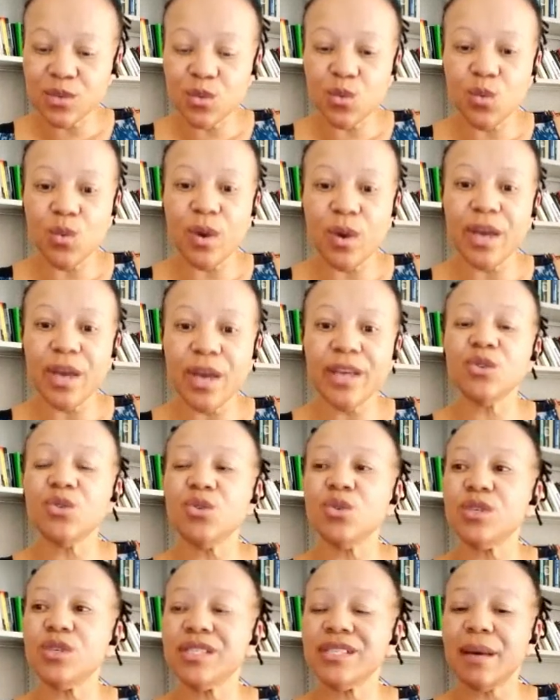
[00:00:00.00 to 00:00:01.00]
where do
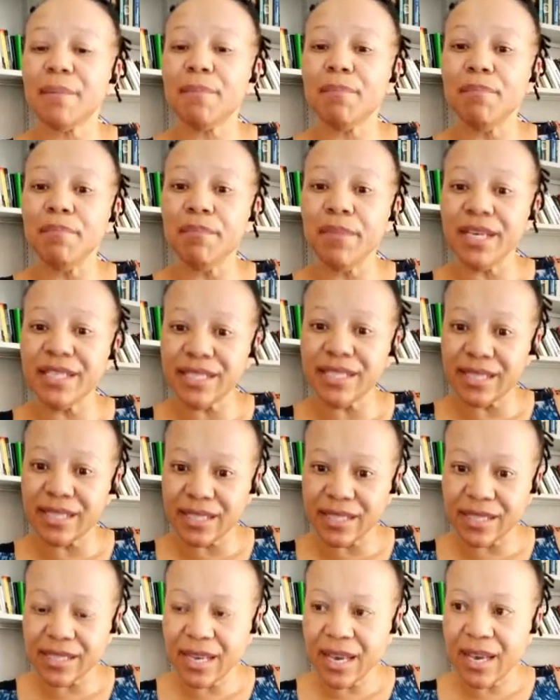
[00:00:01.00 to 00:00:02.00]
you submit
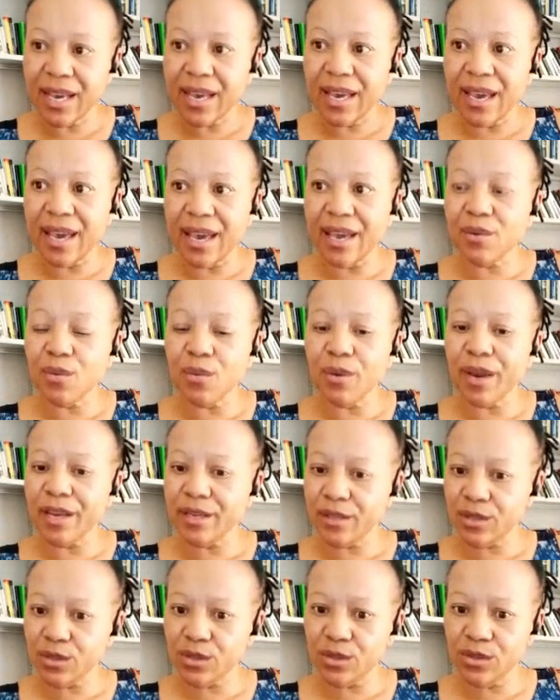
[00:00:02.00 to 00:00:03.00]
it, and
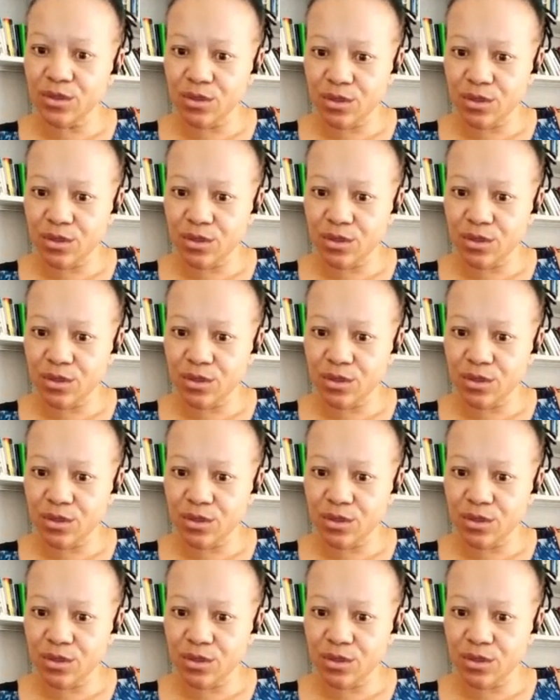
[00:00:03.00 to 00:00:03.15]
when